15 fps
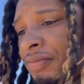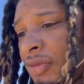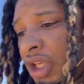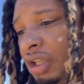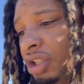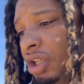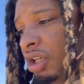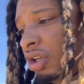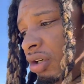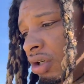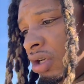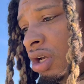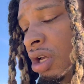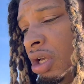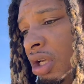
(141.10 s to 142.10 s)
in a little,
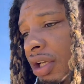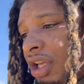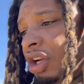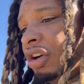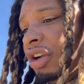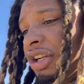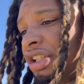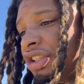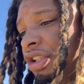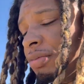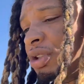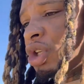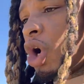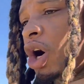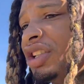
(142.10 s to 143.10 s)
get her ears clipped.
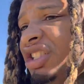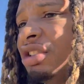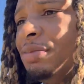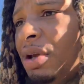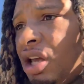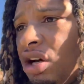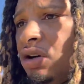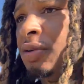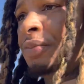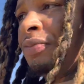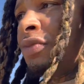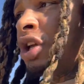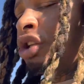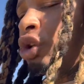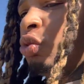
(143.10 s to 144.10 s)
The largest male,
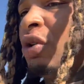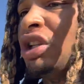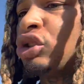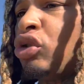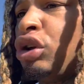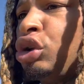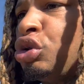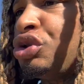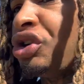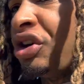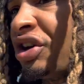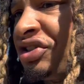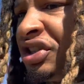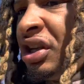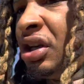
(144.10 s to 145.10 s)
the one that's going to New
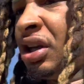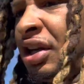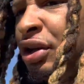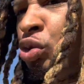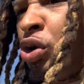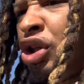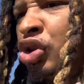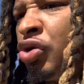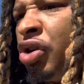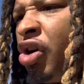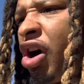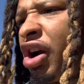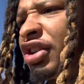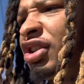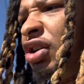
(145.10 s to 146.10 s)
Jersey, the one that's going to
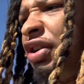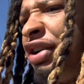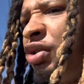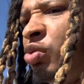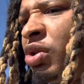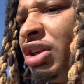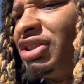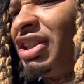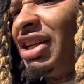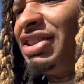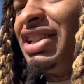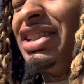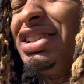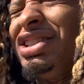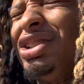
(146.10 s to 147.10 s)
Arkansas, and the one that's staying in
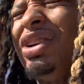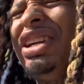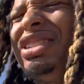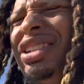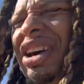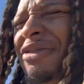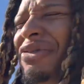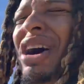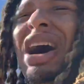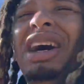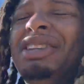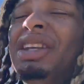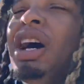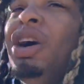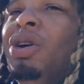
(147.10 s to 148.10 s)
Texas. So that's like five
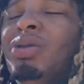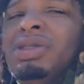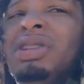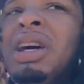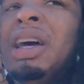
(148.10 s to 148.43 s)
dogs